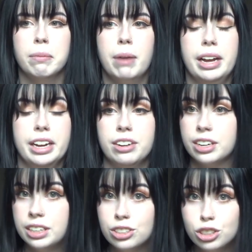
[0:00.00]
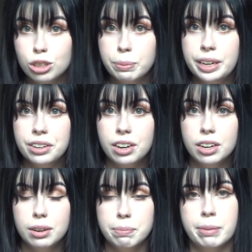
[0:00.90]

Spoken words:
my air conditioner being on.